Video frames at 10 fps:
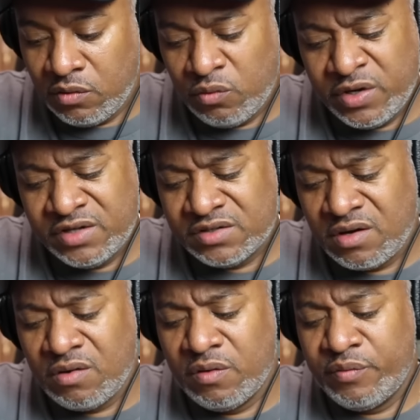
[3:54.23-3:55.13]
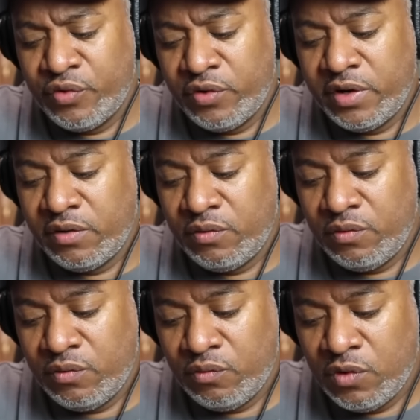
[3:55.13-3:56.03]
"What is a homeboy?"
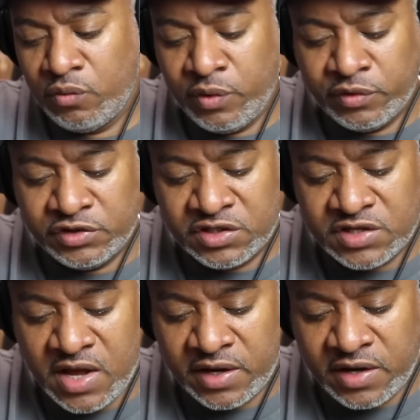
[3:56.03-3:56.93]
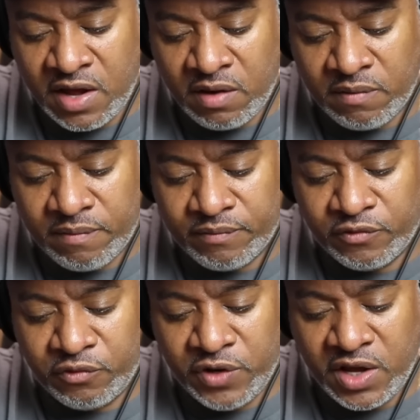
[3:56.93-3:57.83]
"Well, we were just hanging out.
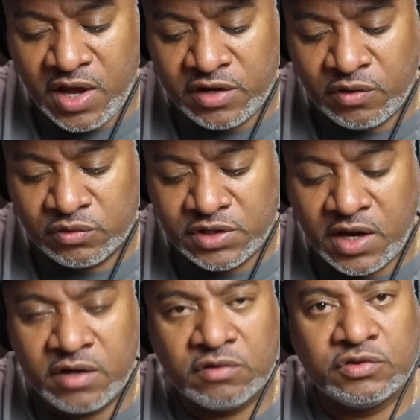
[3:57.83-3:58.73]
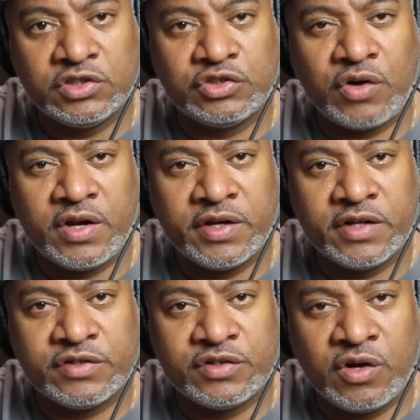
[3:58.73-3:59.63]
We had no title, just trying to
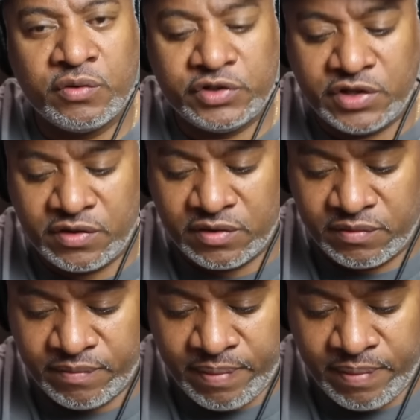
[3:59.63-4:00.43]
get to know each other."